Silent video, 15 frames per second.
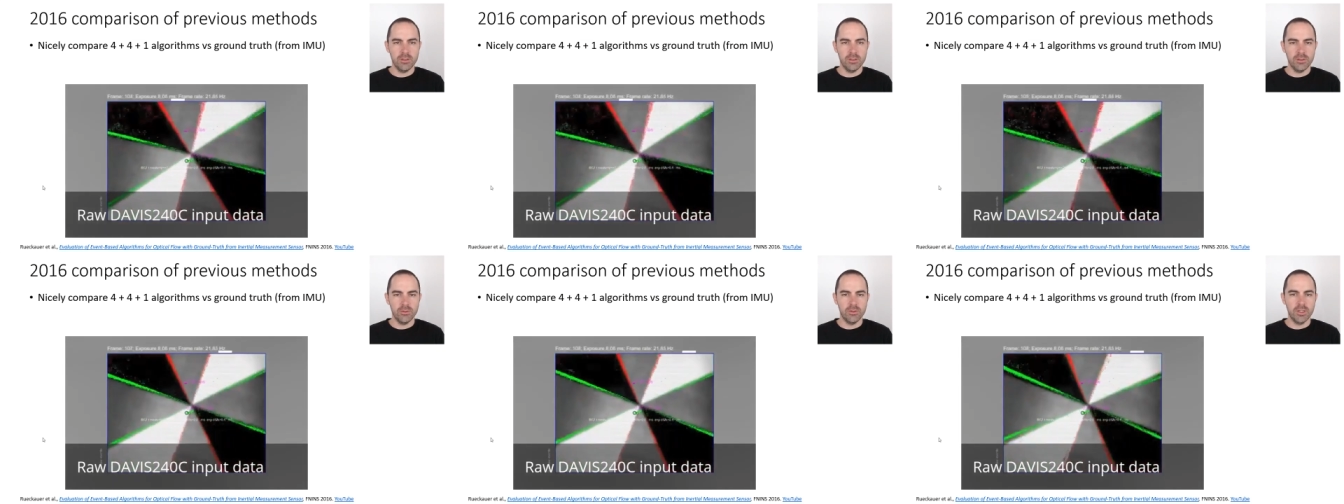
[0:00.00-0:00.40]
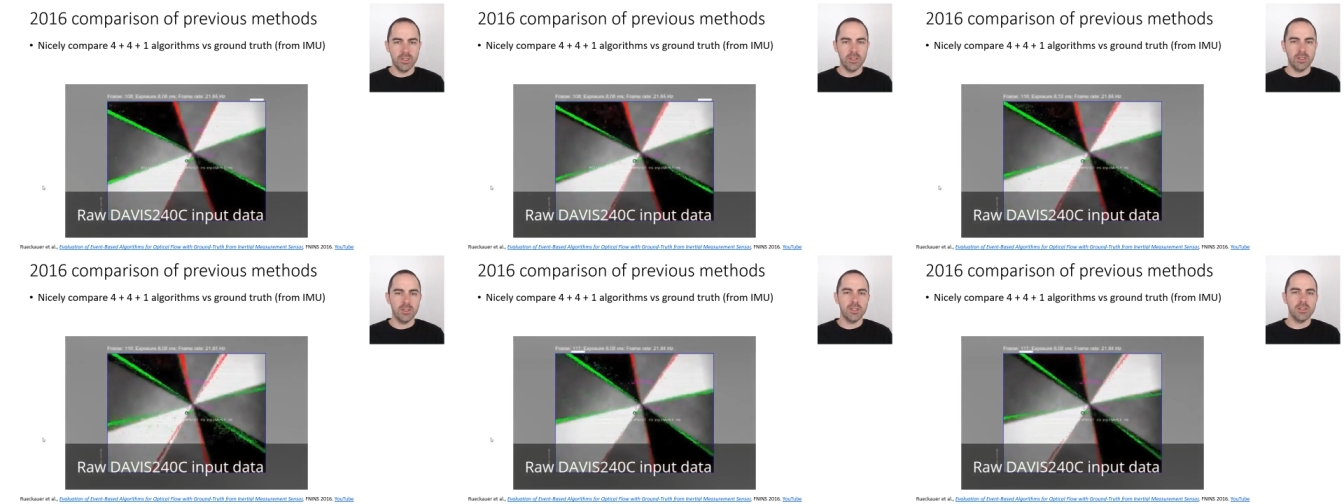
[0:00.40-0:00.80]
So they
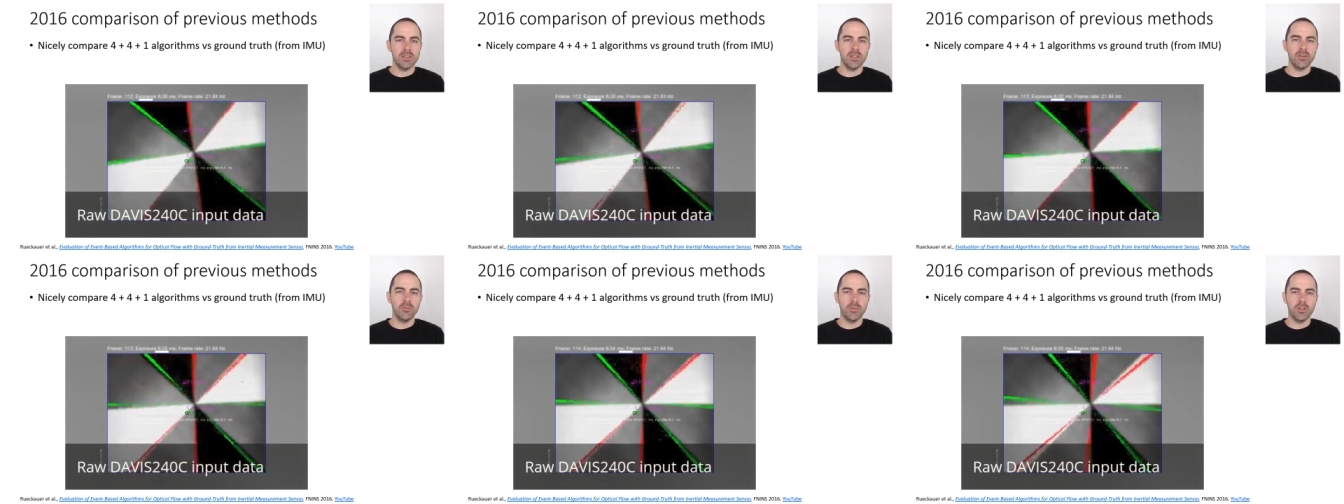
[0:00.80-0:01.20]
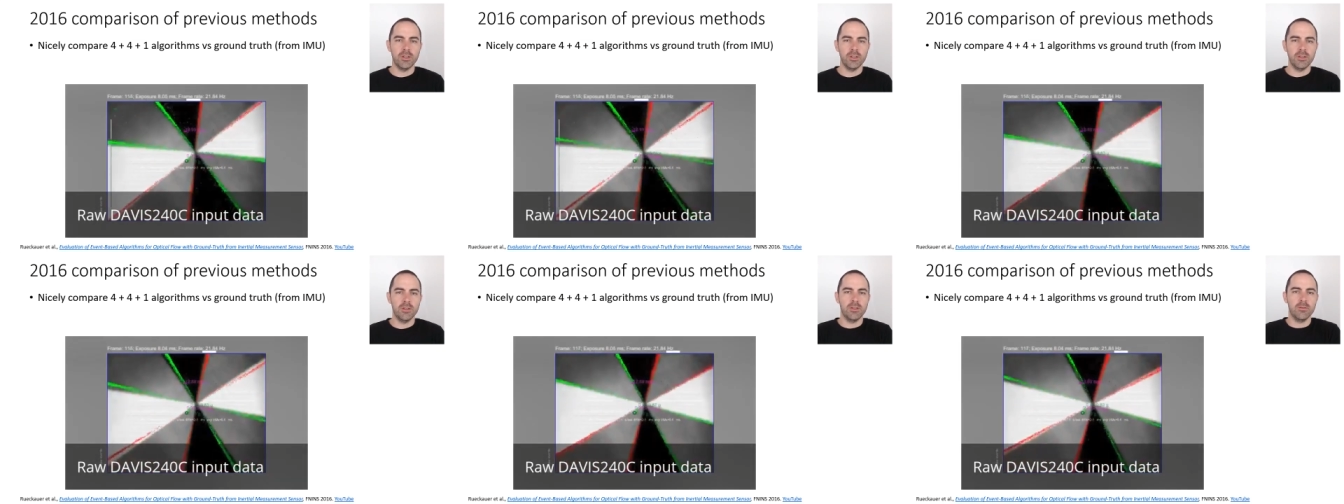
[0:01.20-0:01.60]
are nicely
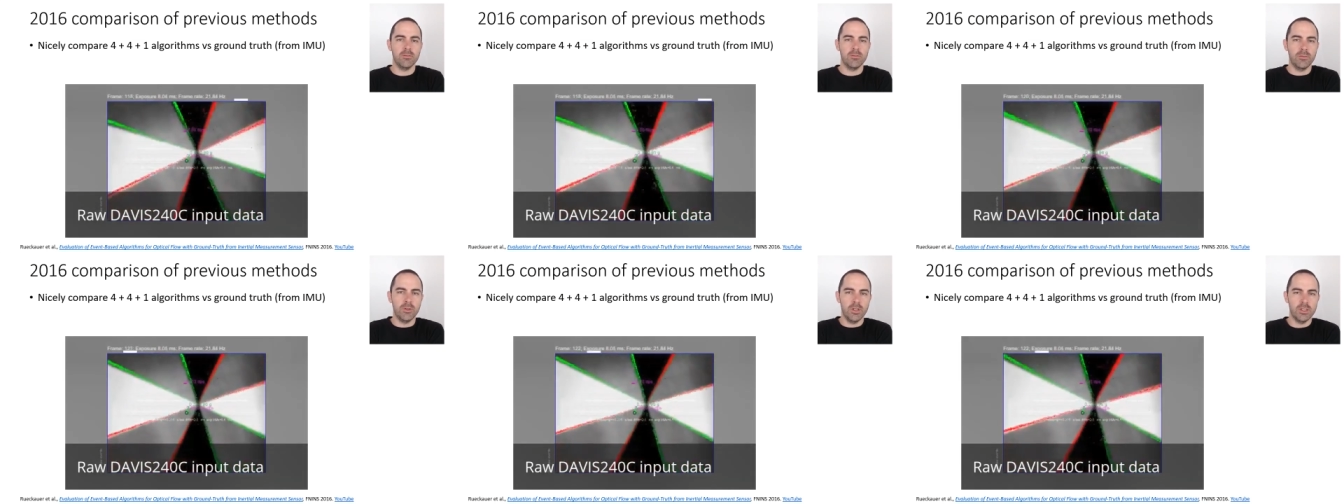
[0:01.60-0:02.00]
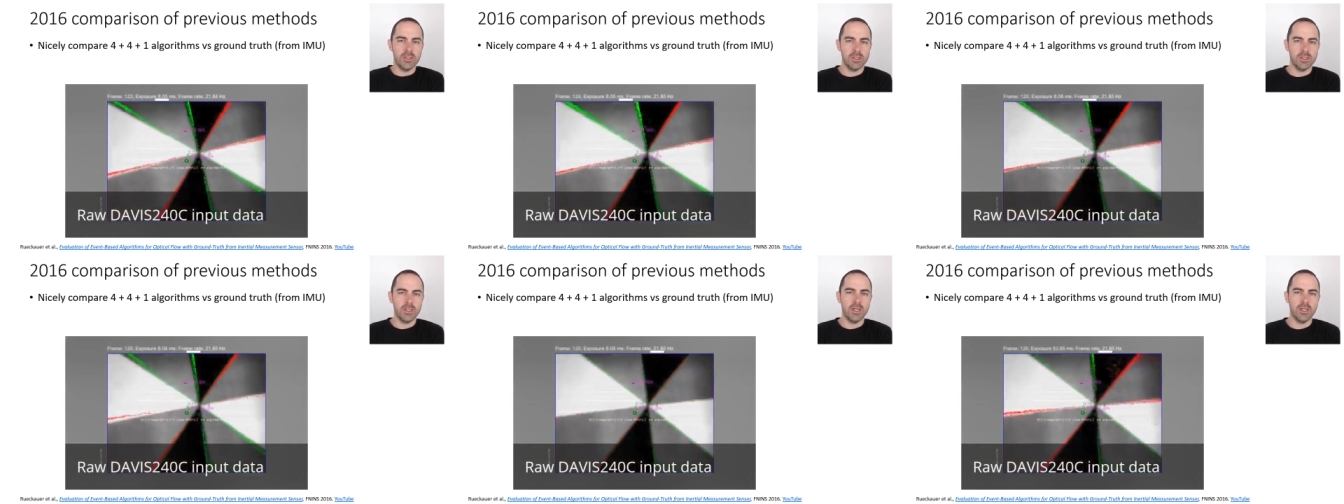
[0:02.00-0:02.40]
comparing more or
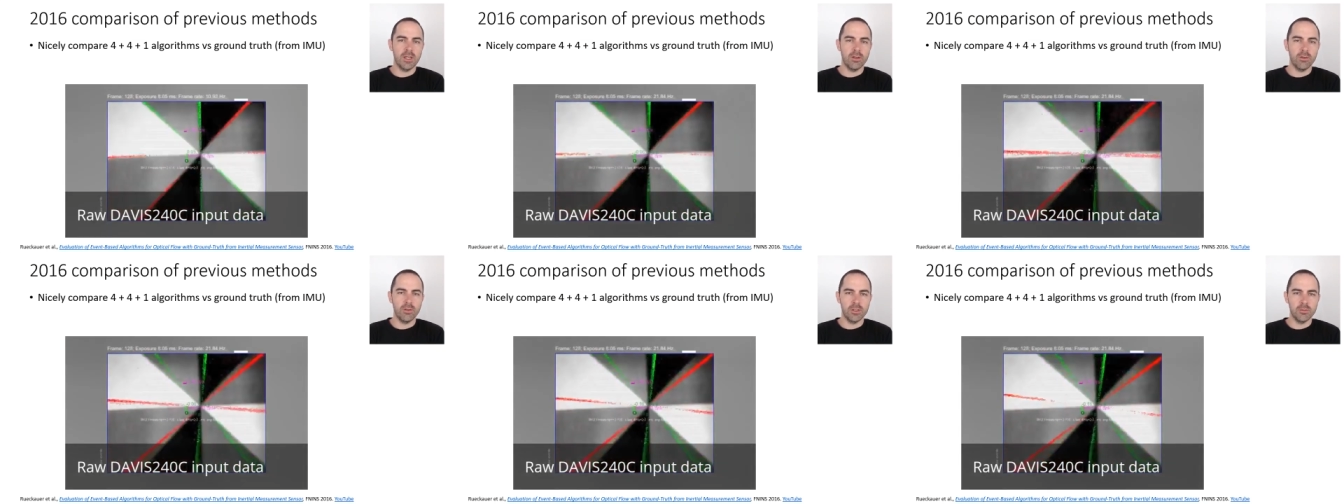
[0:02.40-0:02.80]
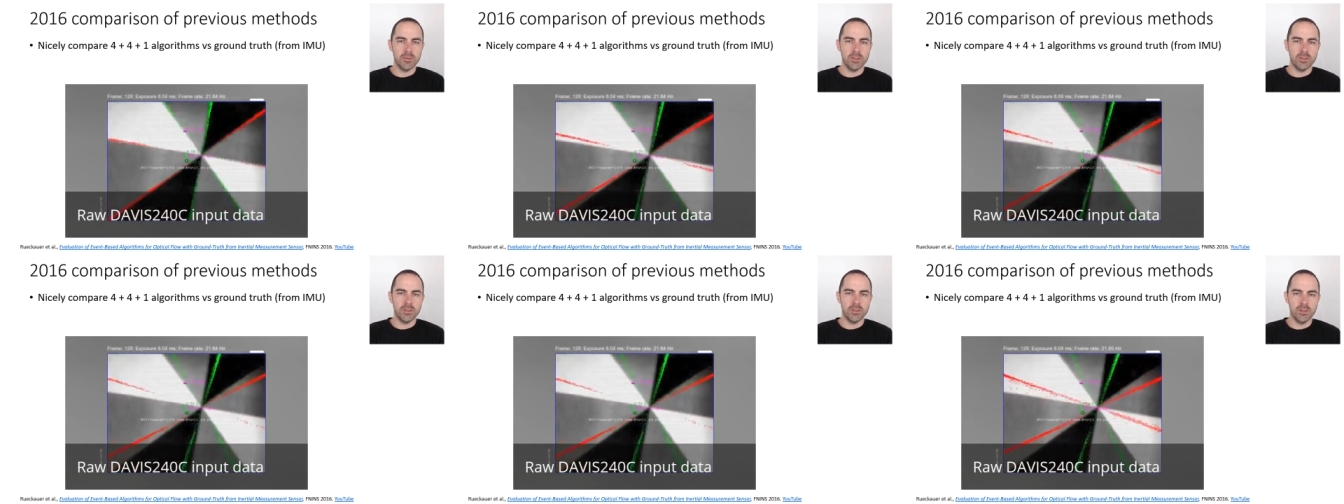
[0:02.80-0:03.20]
less nine
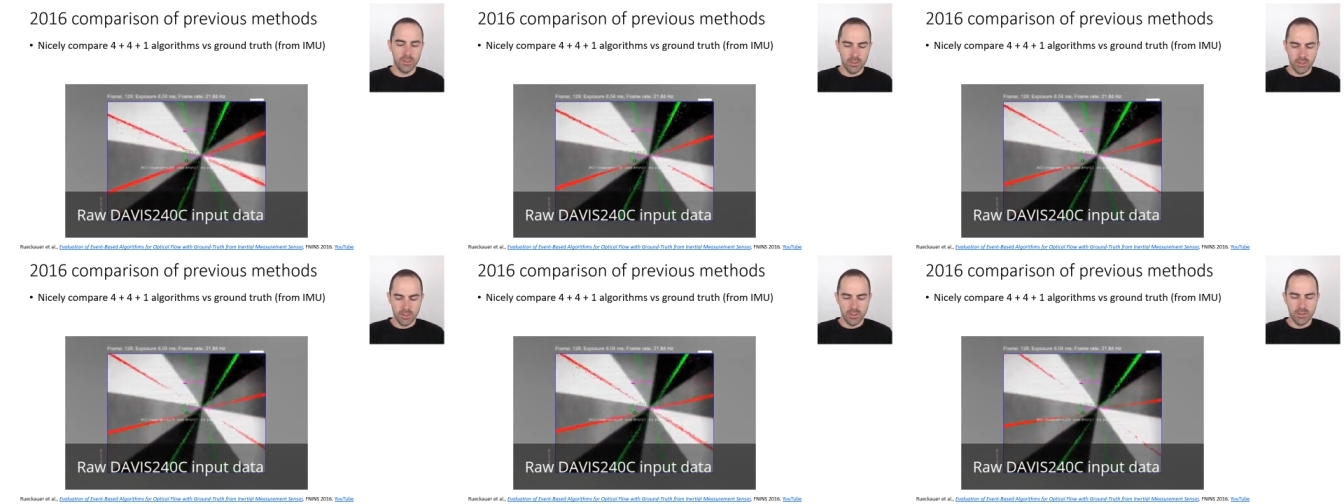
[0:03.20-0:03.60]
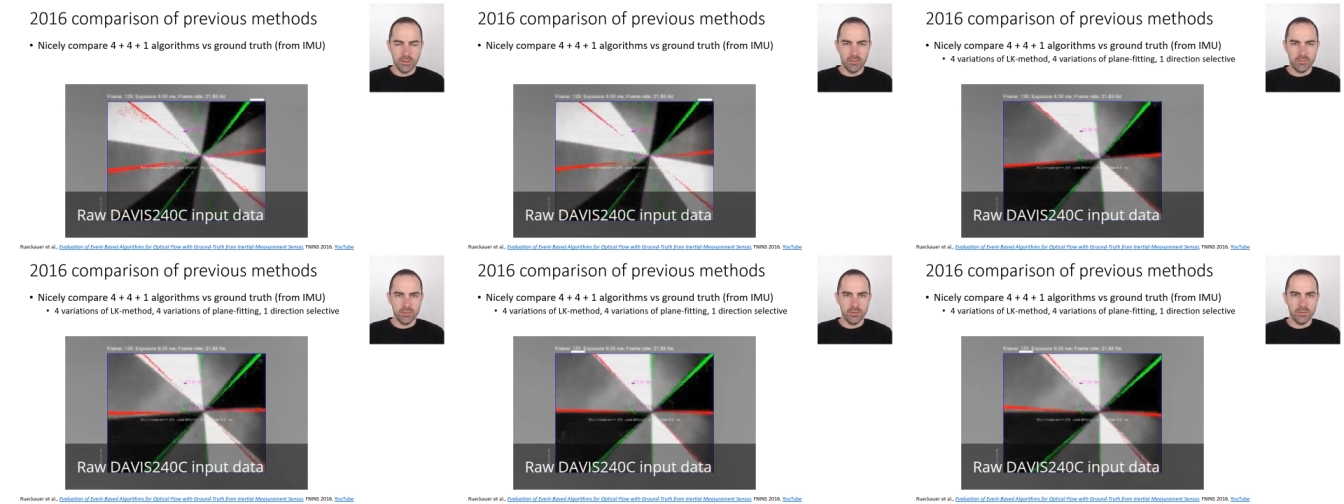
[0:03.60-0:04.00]
algorithms,
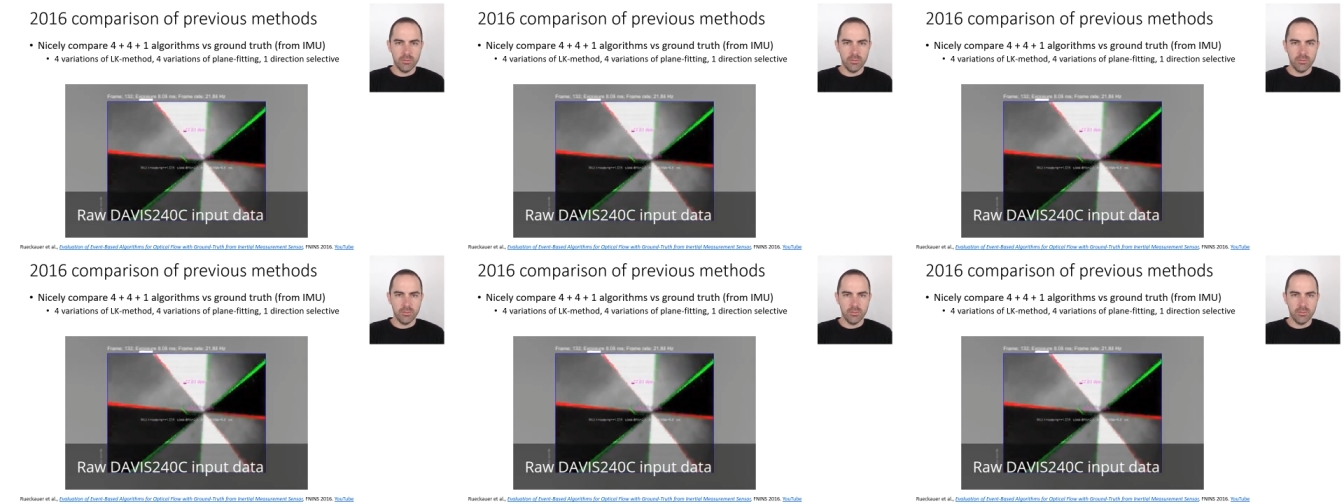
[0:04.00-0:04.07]
four